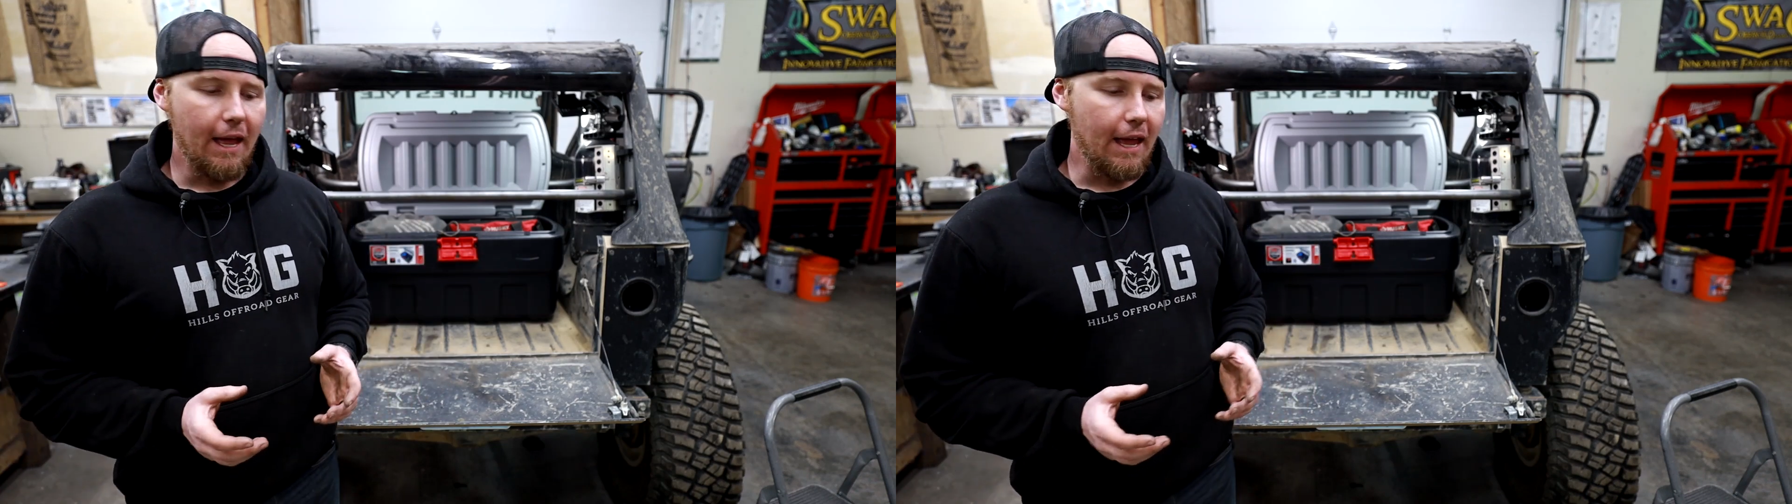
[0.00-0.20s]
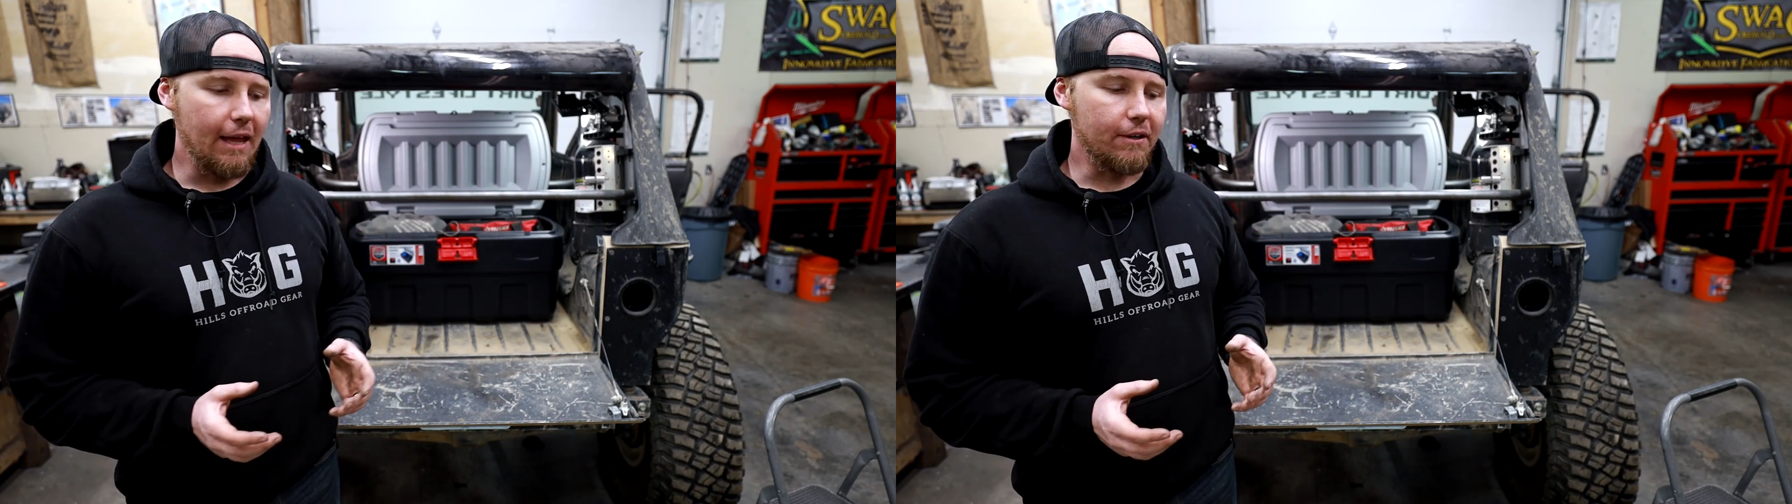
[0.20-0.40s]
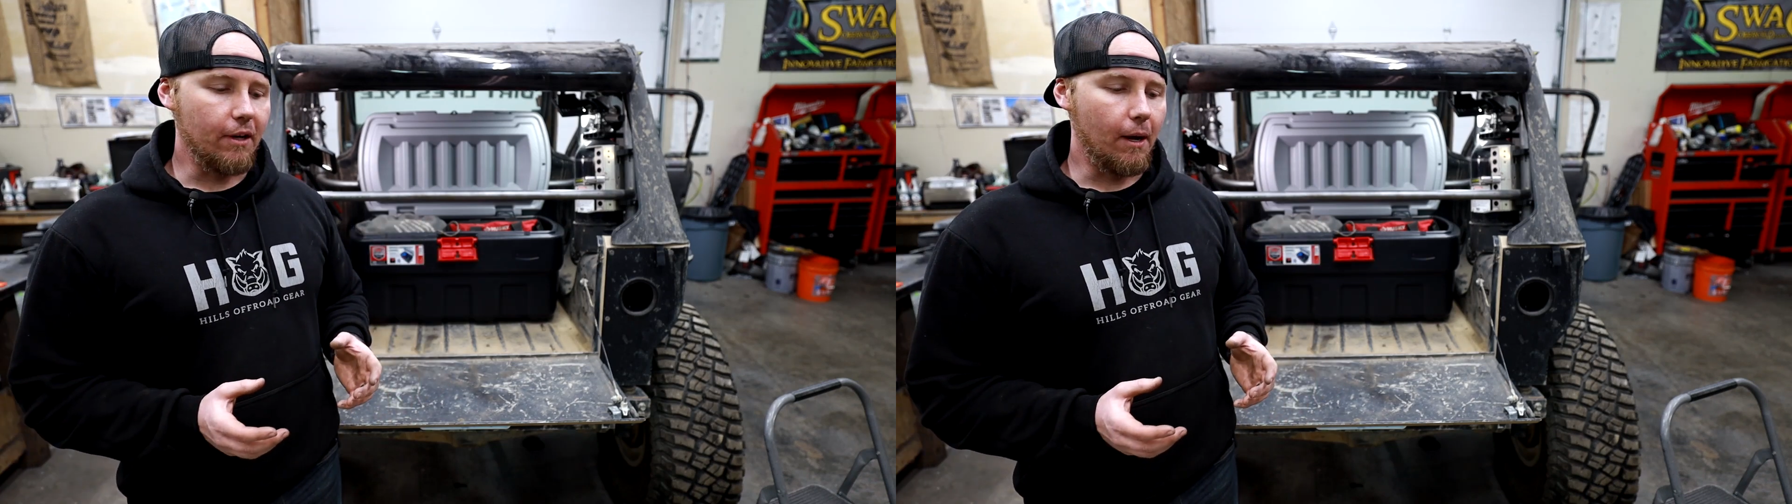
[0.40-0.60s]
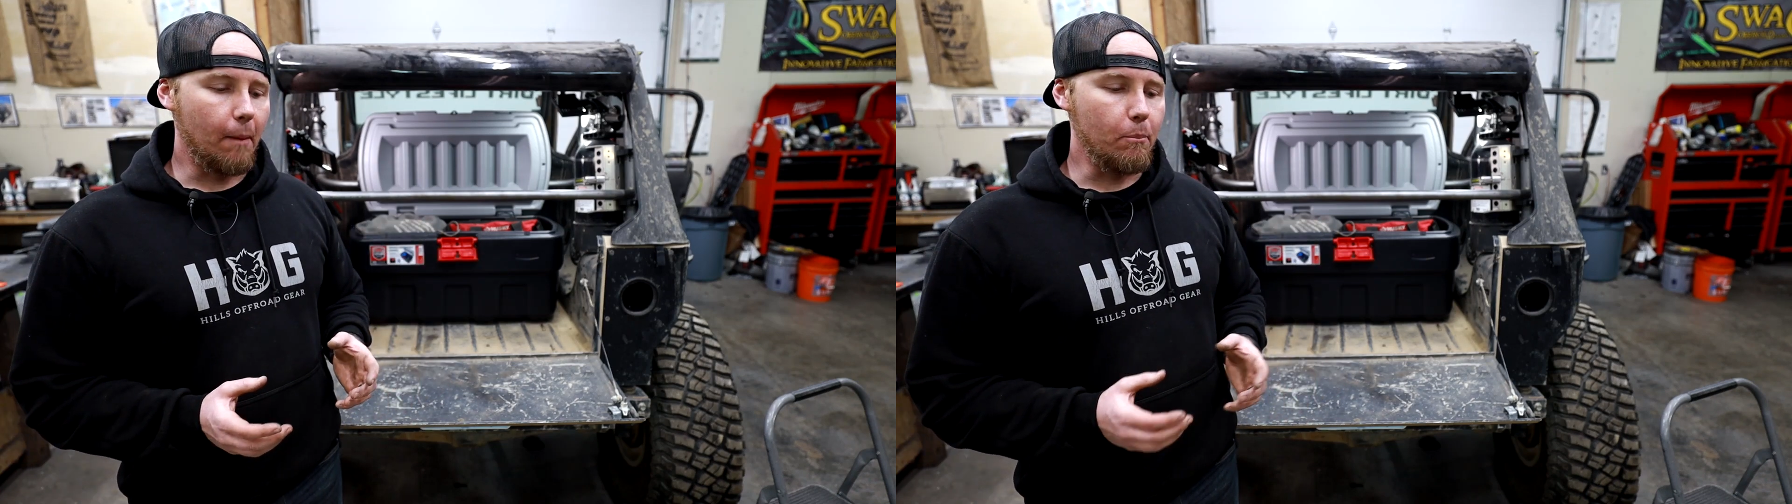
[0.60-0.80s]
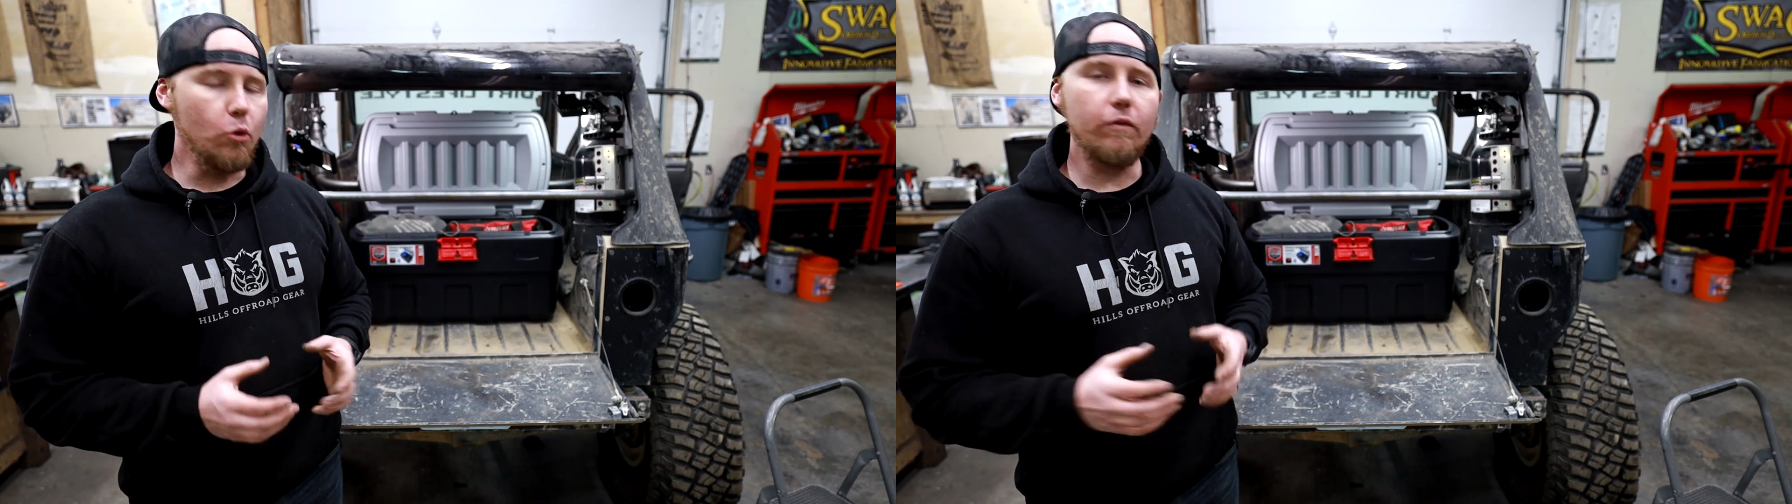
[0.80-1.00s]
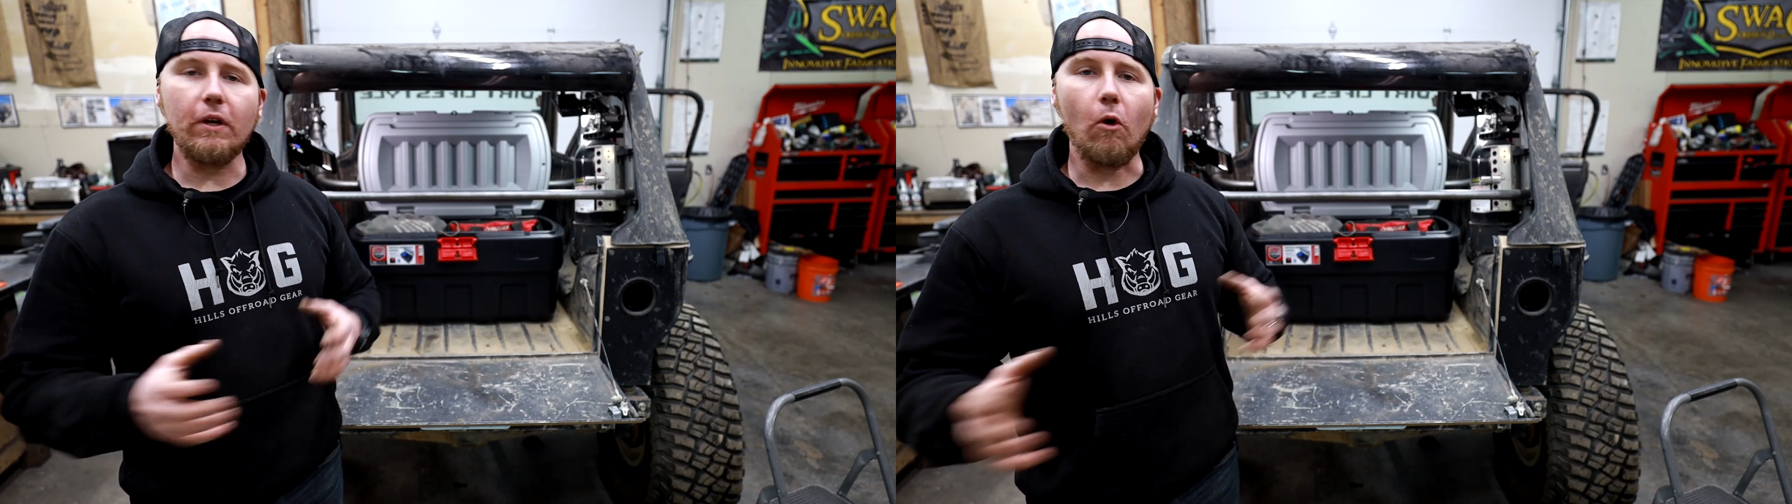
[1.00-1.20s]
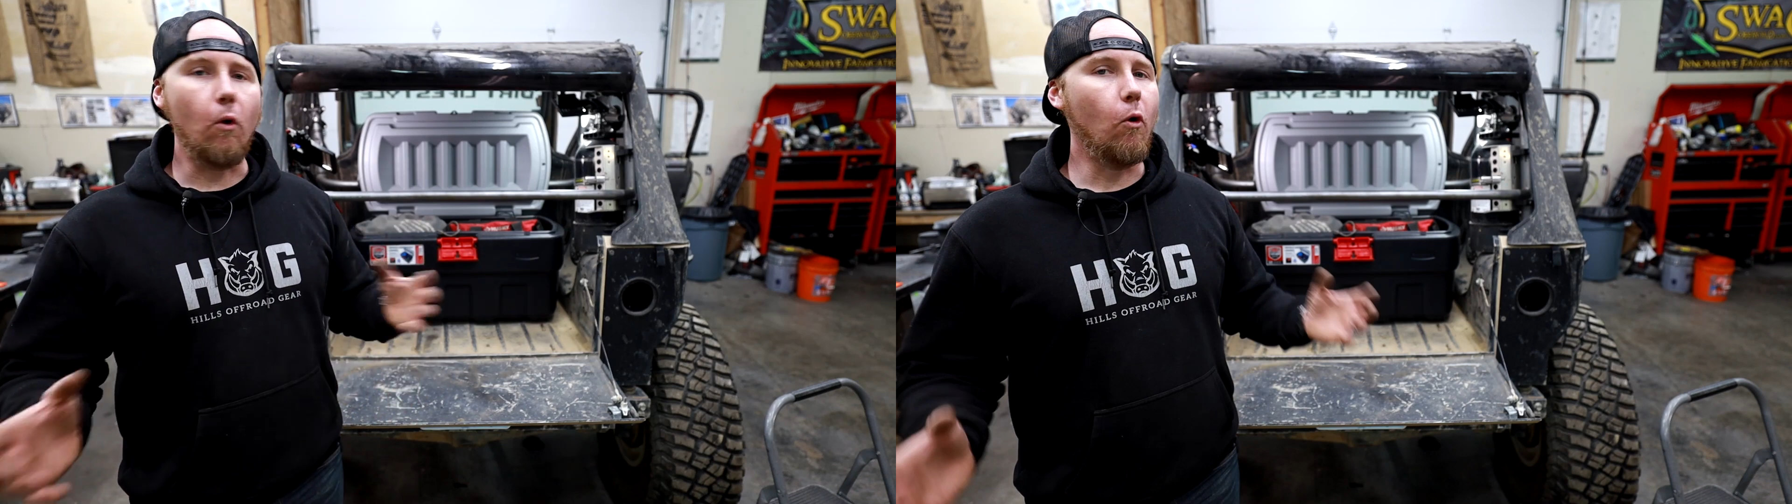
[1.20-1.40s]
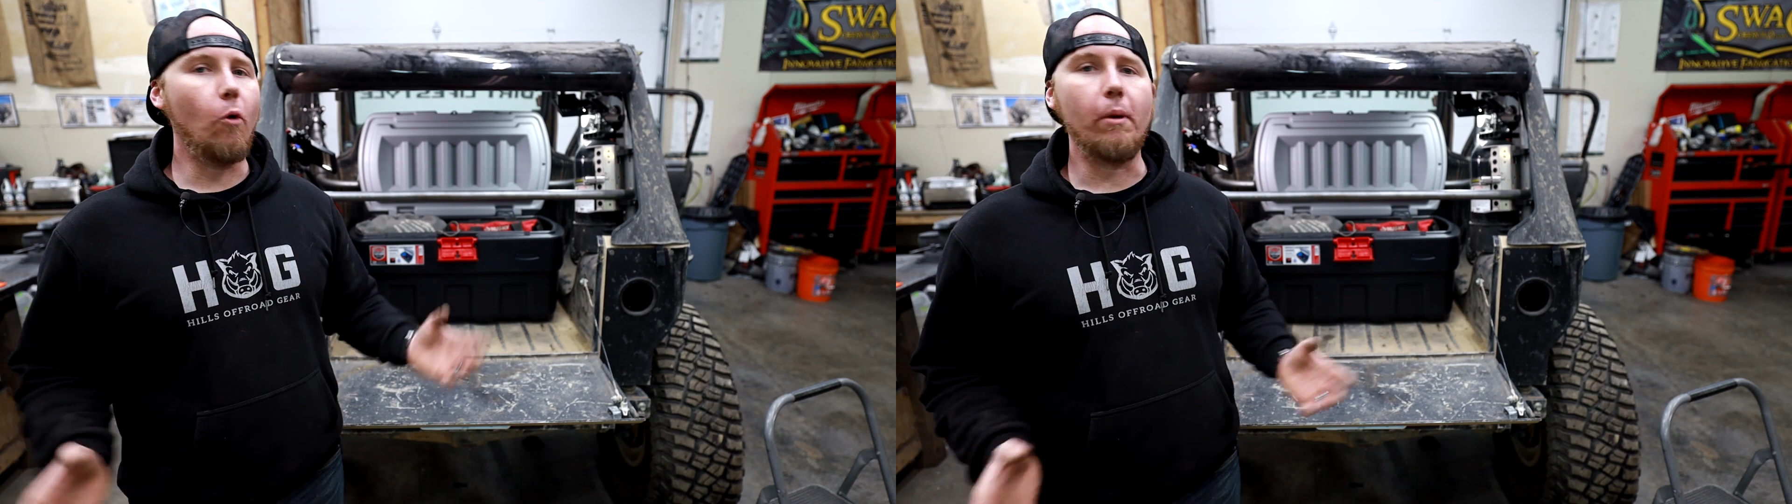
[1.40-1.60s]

and uh, moving a whole